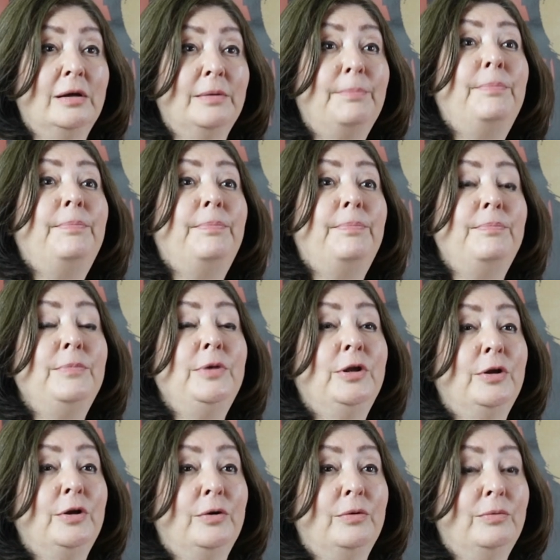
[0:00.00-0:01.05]
uh,
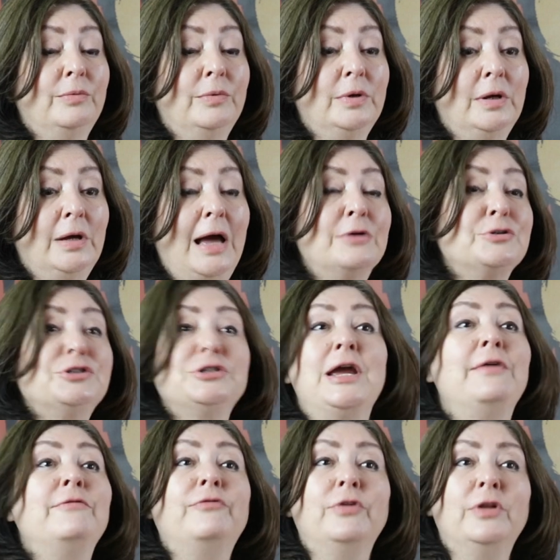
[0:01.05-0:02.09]
you know, uh, how
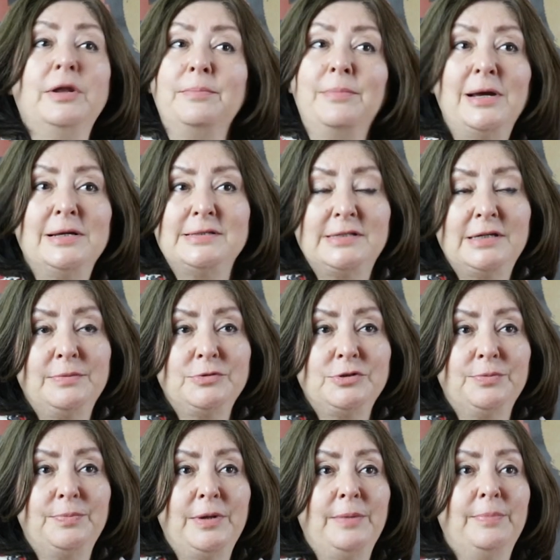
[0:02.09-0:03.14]
shameful it might
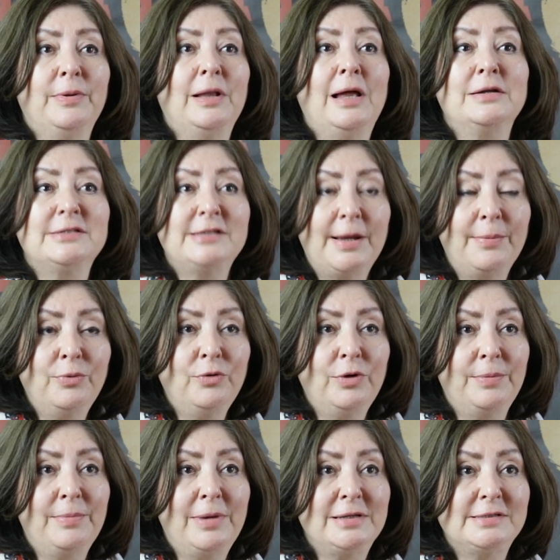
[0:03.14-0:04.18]
seem to people, how
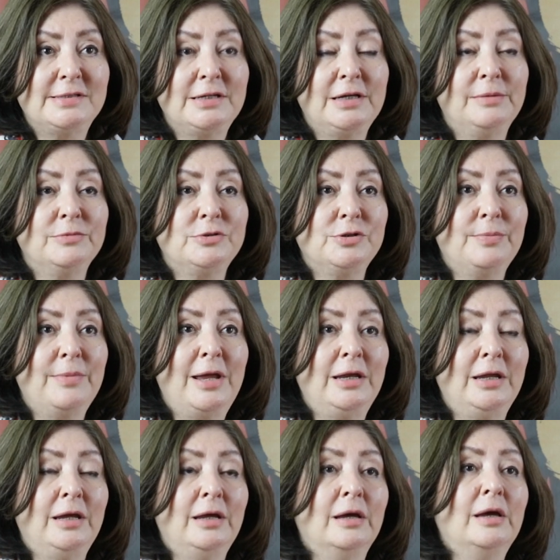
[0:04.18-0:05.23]
taboo it might seem to
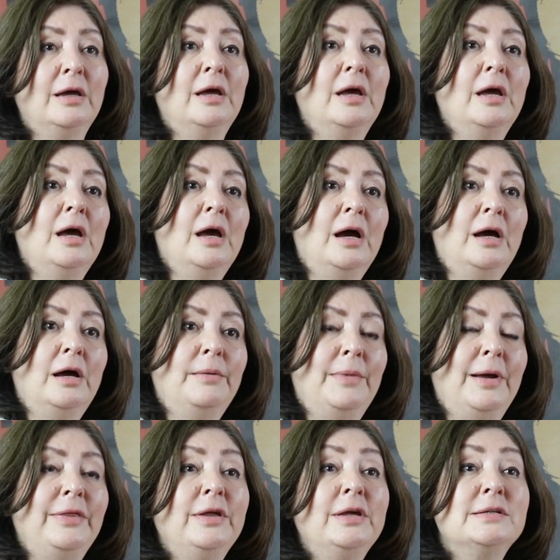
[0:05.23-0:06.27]
many
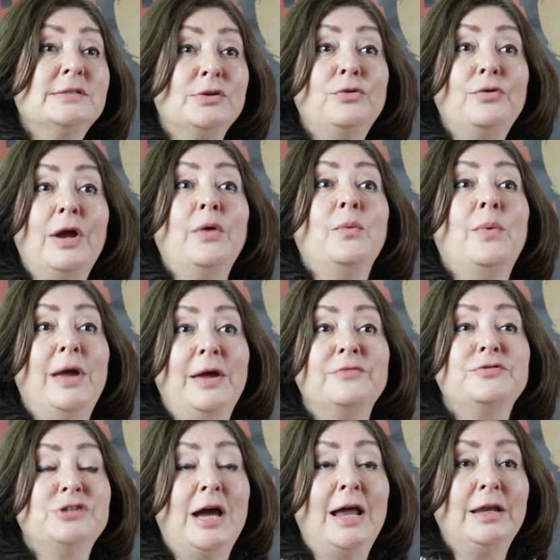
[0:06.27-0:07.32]
um, I think is a great
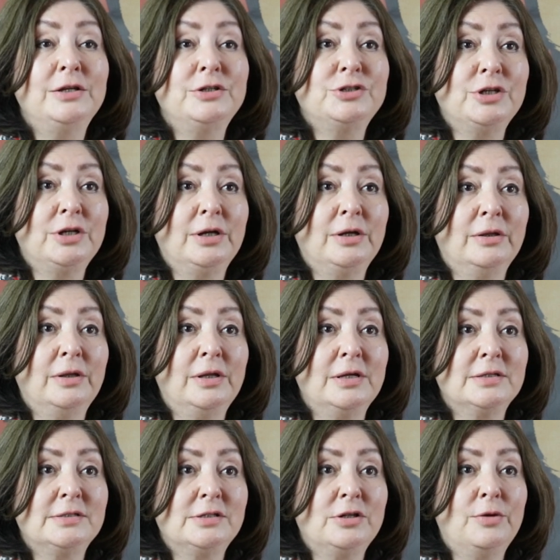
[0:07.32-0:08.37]
way of
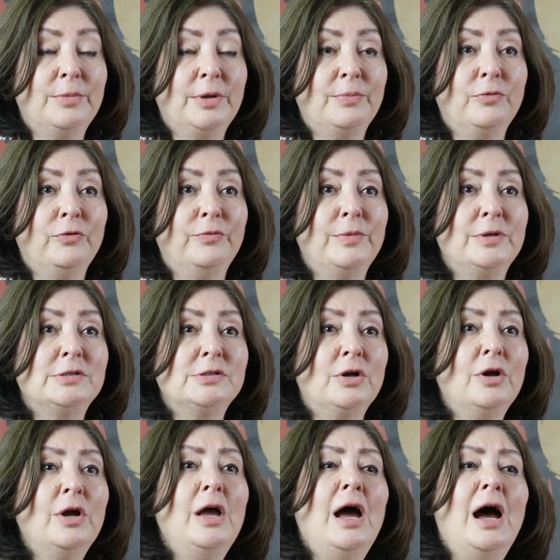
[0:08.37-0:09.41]
challenging the Islamic
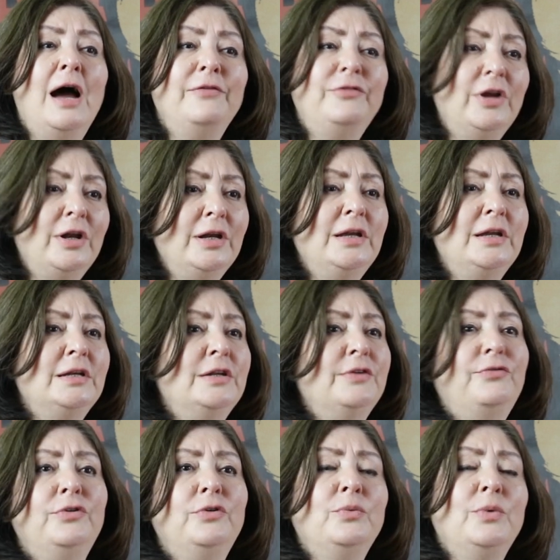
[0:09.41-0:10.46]
movement. So I've done it
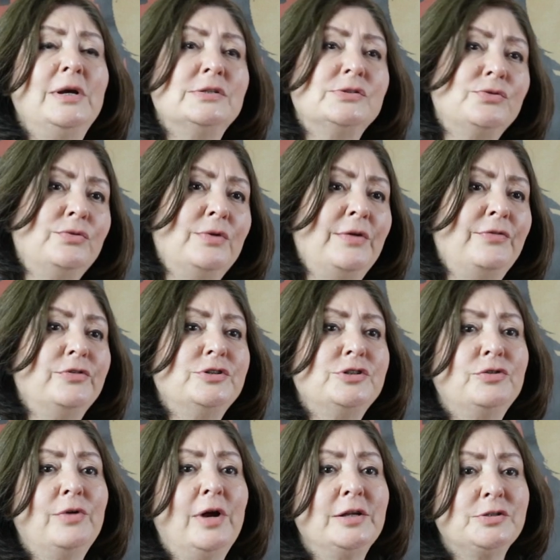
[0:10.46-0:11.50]
in different ways through
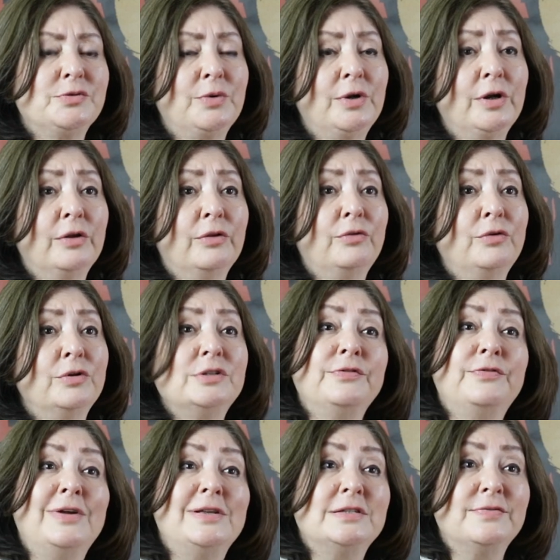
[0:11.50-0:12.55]
refugee rights work,
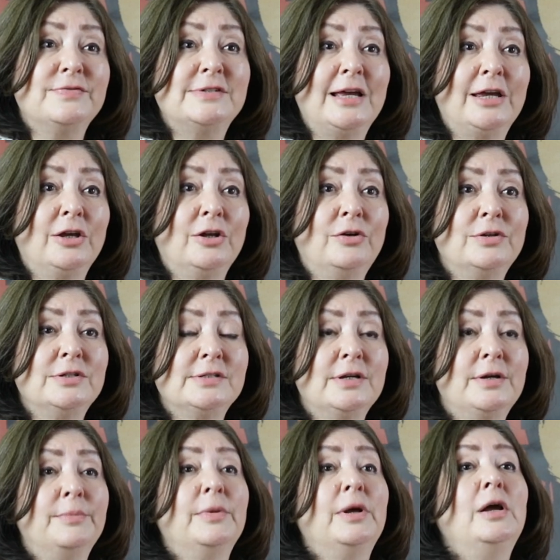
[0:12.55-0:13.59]
through a defense of
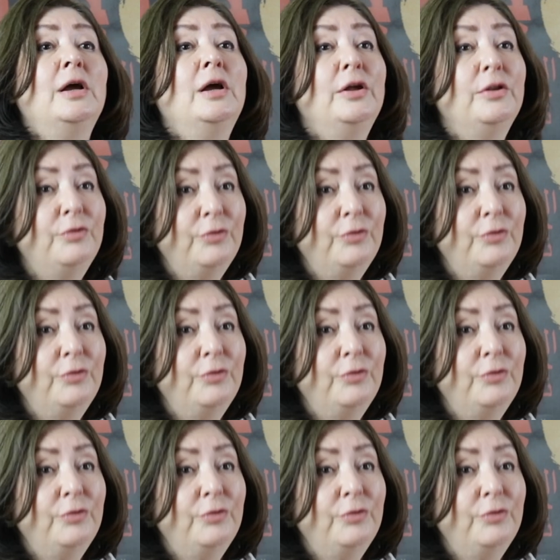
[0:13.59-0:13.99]
secularism,